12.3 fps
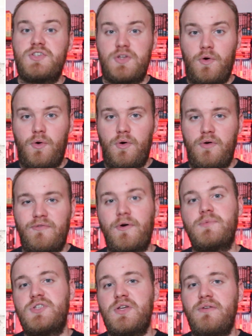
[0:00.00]
Saw
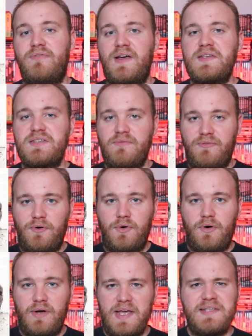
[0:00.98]
from
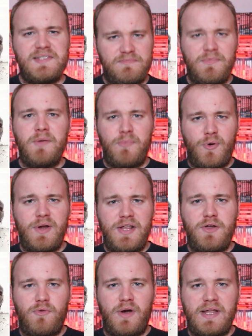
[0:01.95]
2004 is a pretty
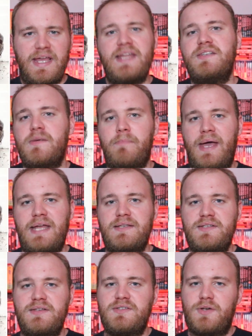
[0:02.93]
great
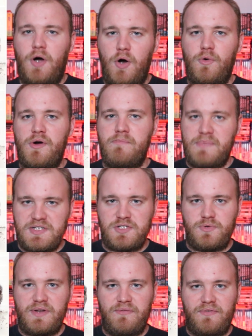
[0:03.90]
independent horror
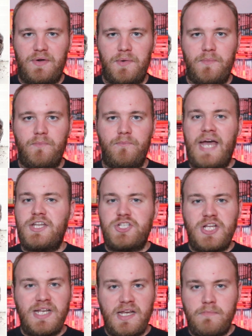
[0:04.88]
mystery film. A
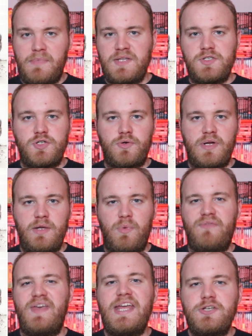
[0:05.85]
chilling mystery
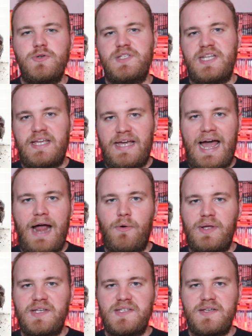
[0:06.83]
with interesting
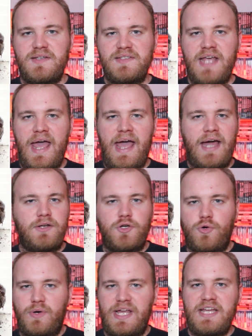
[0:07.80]
characters and
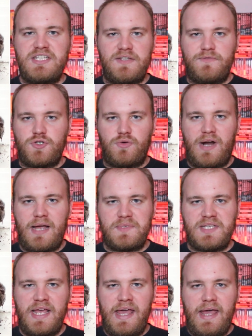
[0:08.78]
creative
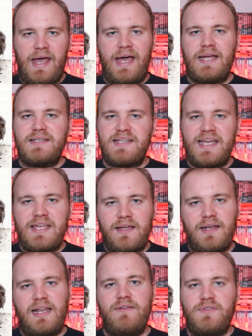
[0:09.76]
traps, and a
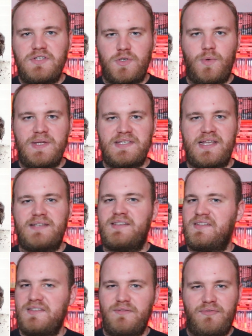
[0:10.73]
clever twist that
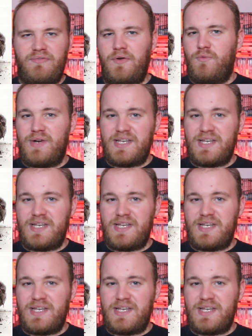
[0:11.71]
doesn't feel